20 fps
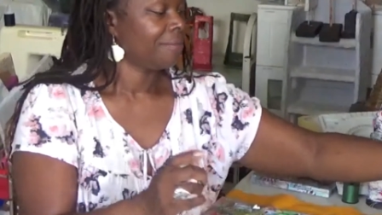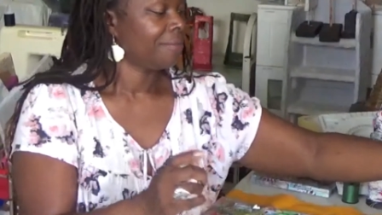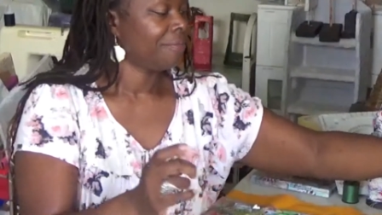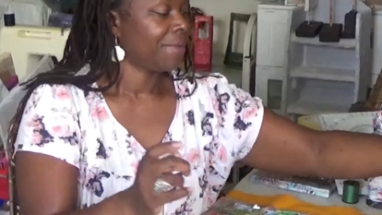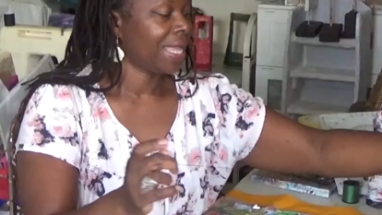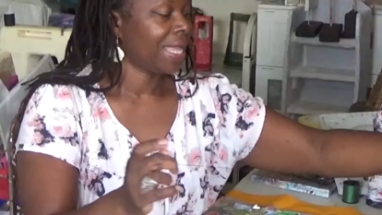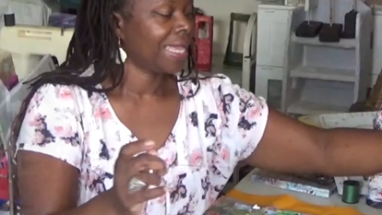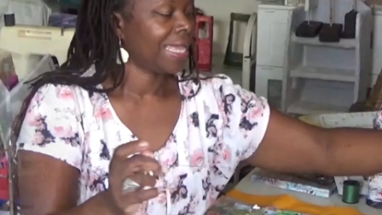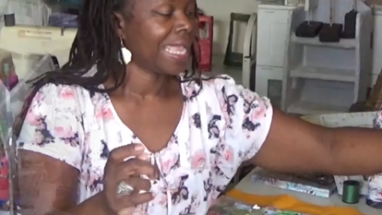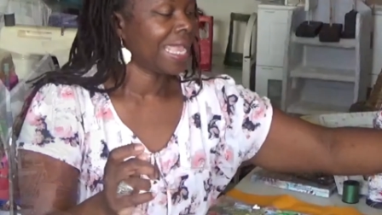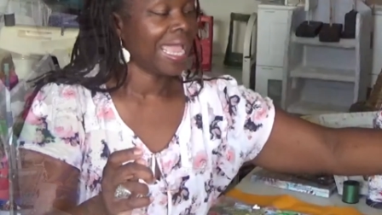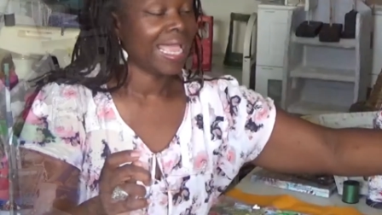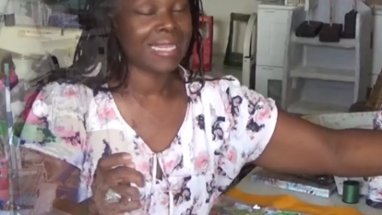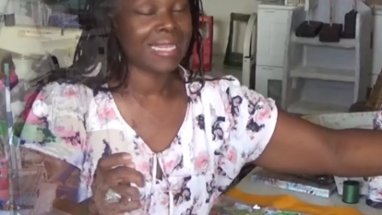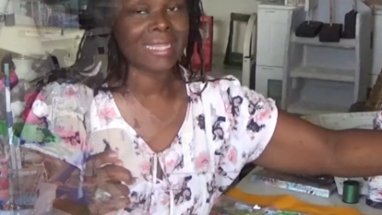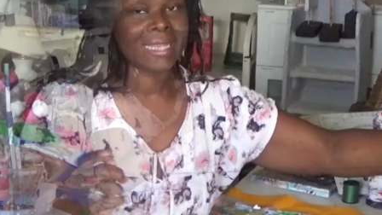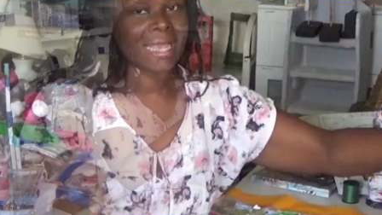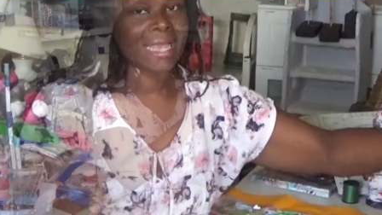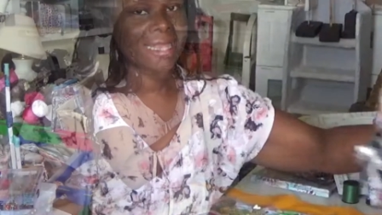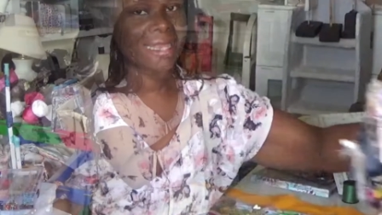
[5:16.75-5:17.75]
But again,
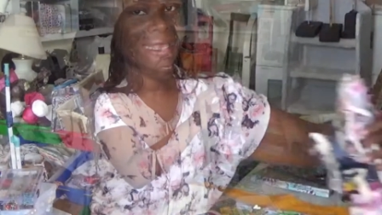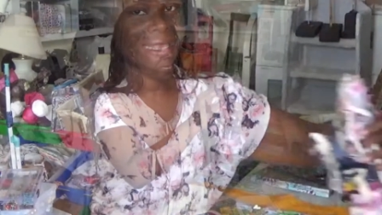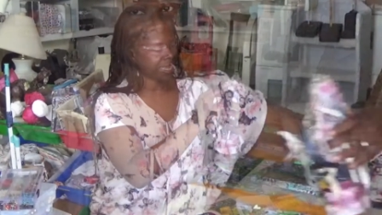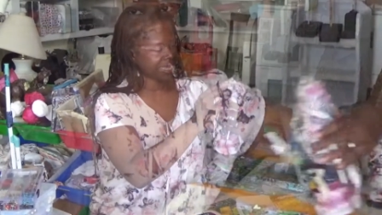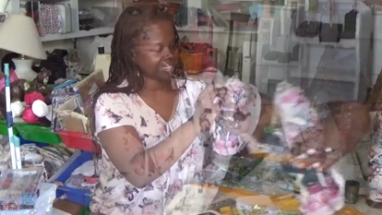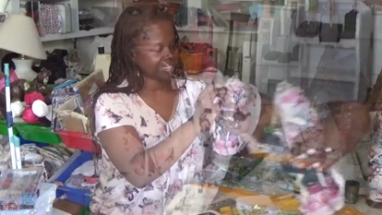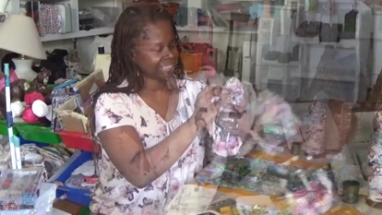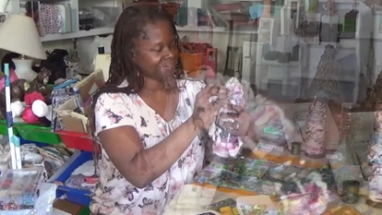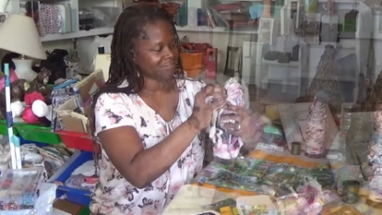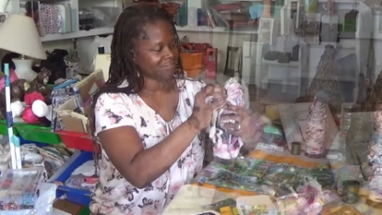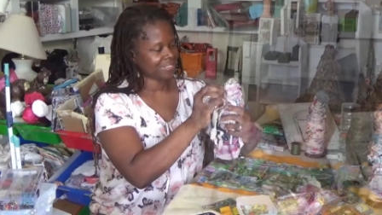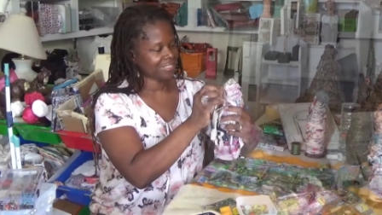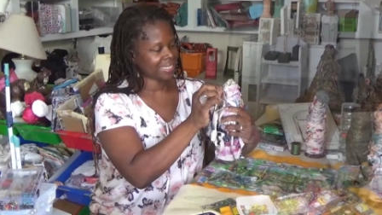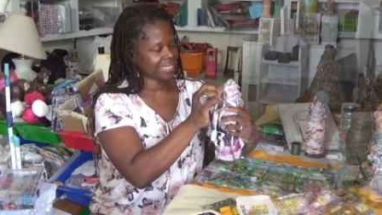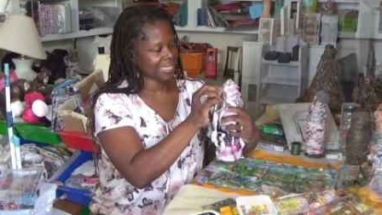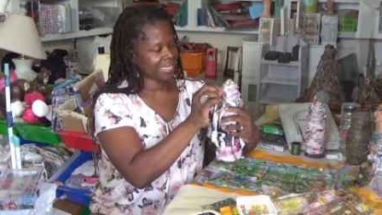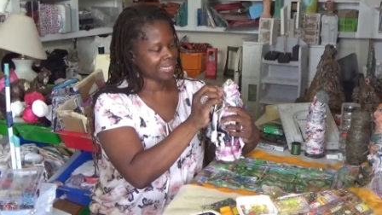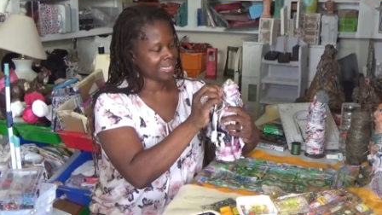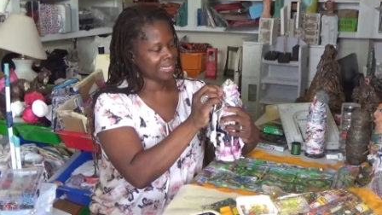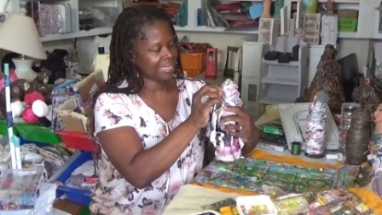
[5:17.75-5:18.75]
that's an
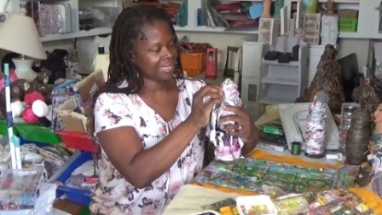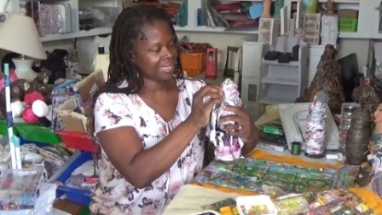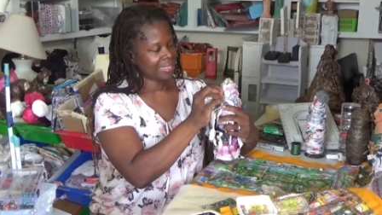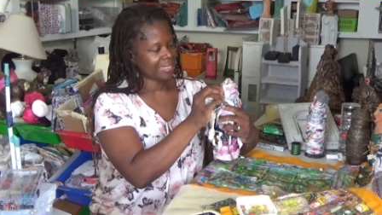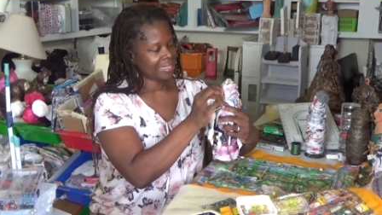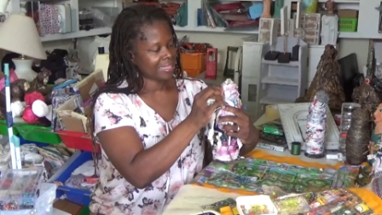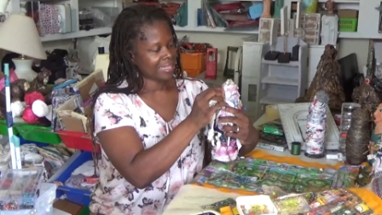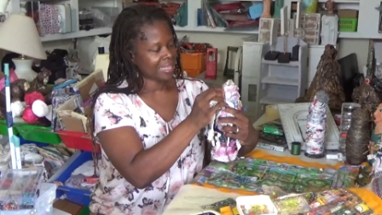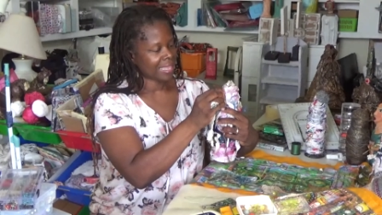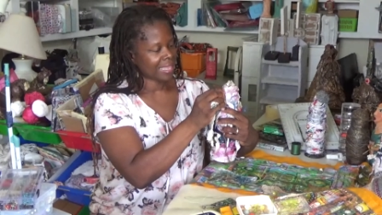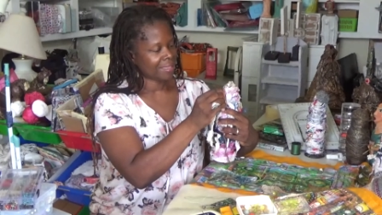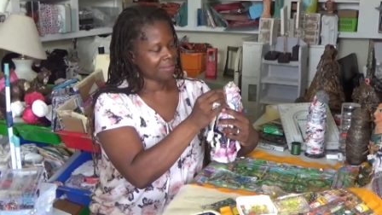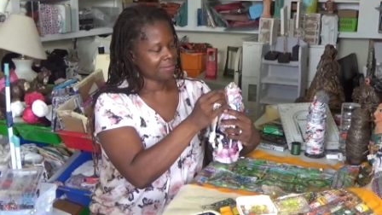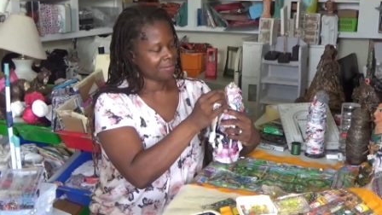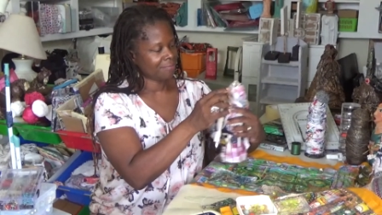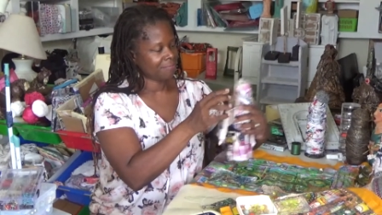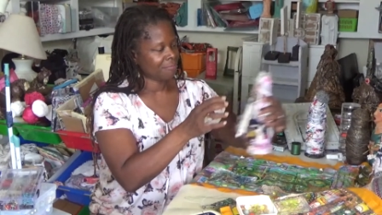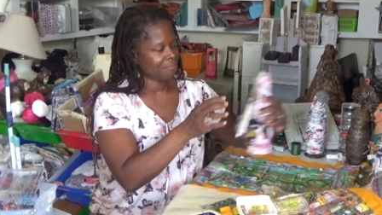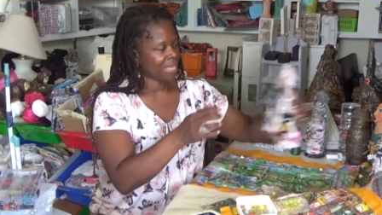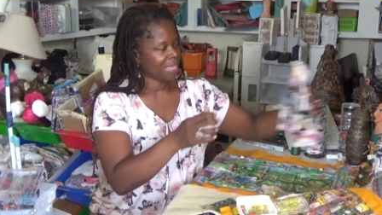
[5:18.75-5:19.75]
activity that
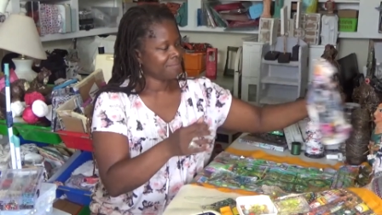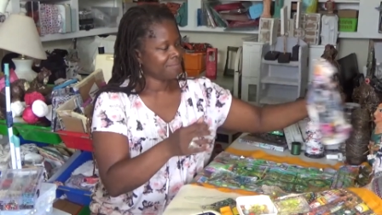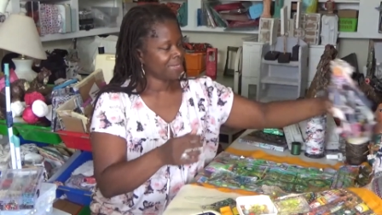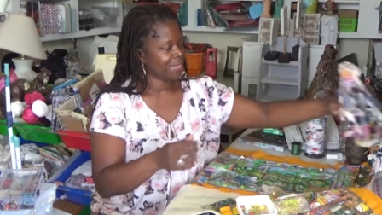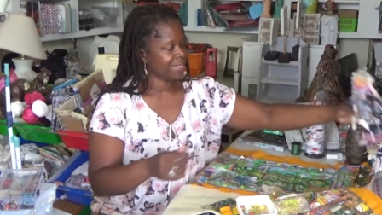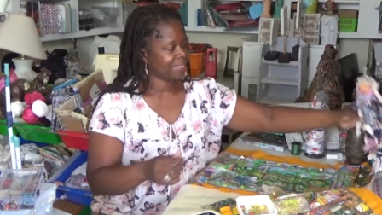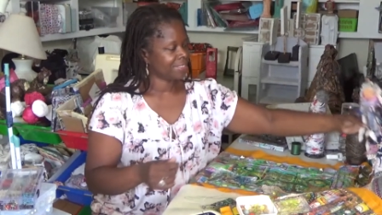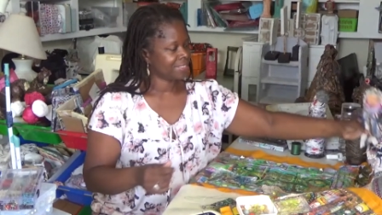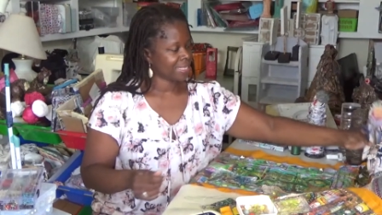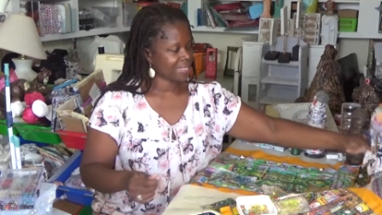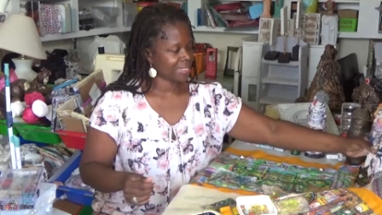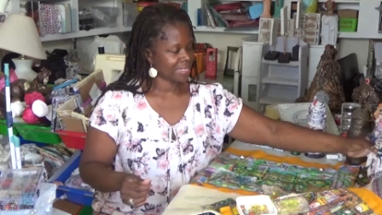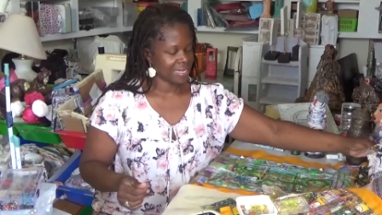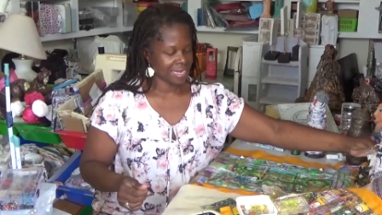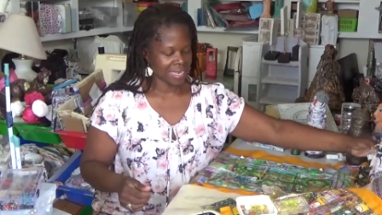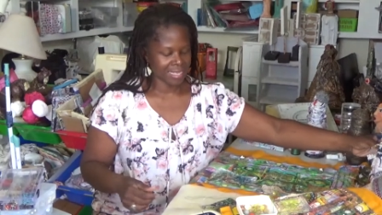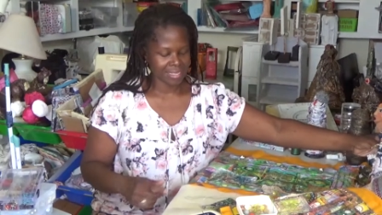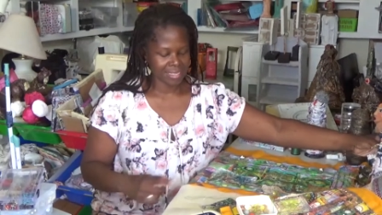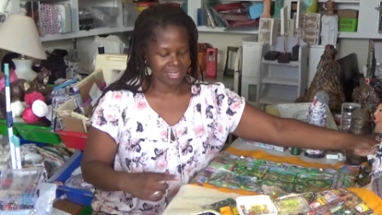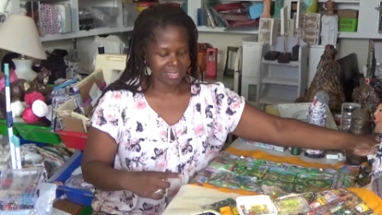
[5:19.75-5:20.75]
maybe doesn't
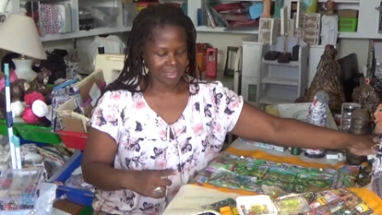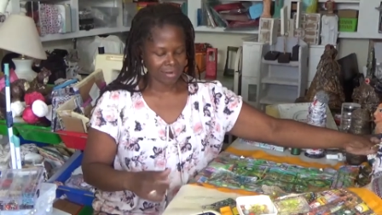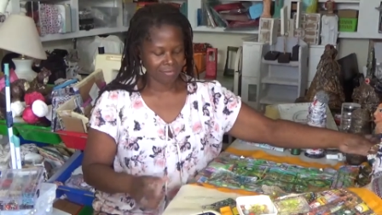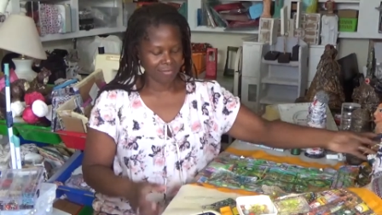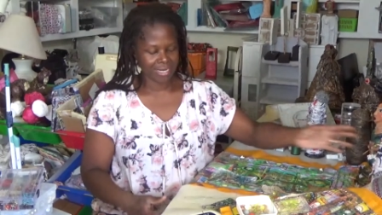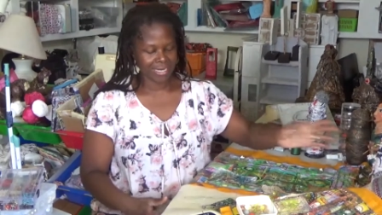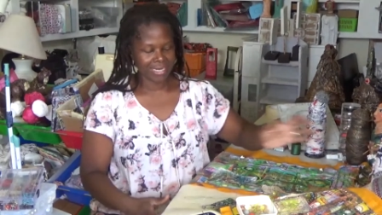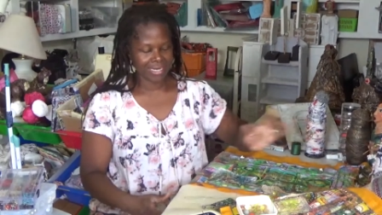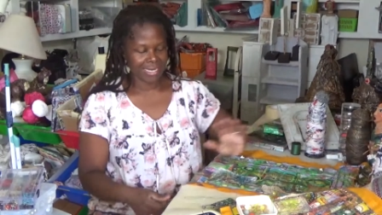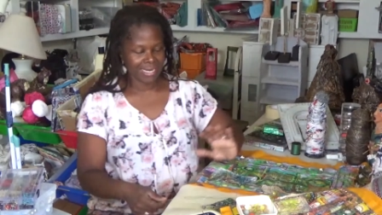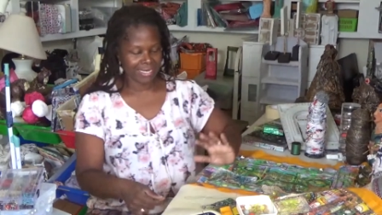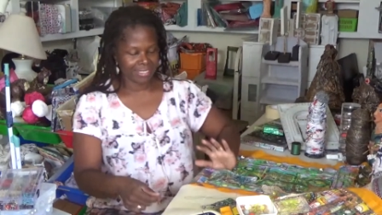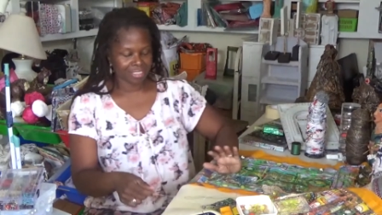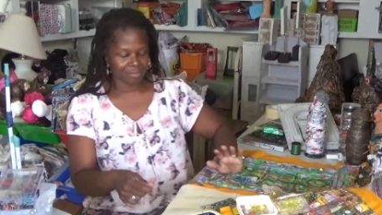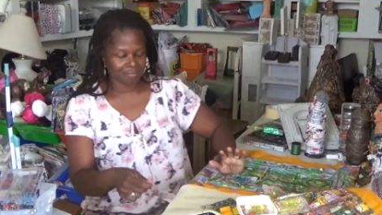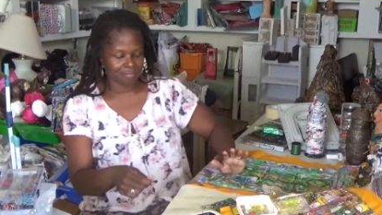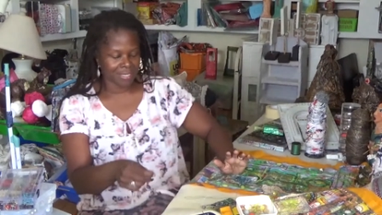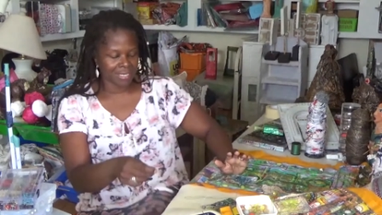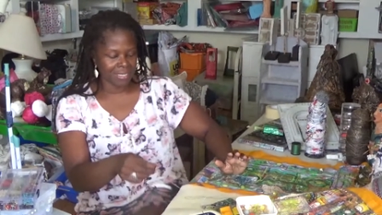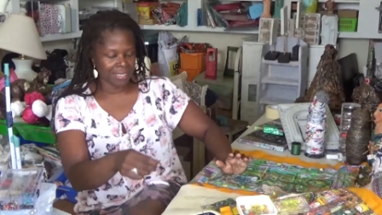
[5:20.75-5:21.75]
necessarily need
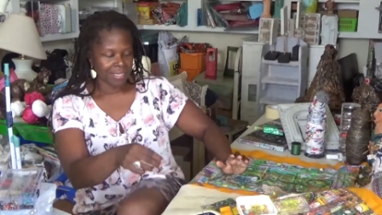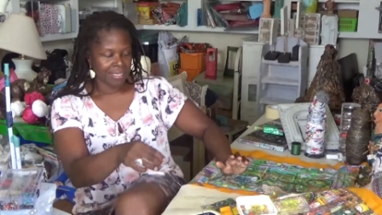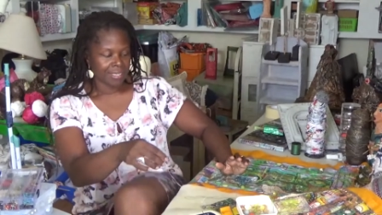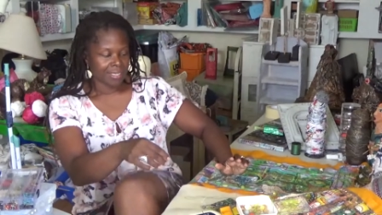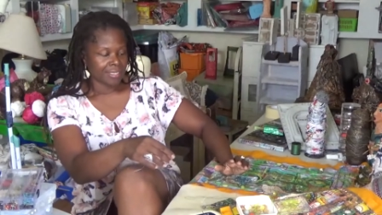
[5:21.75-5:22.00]
to be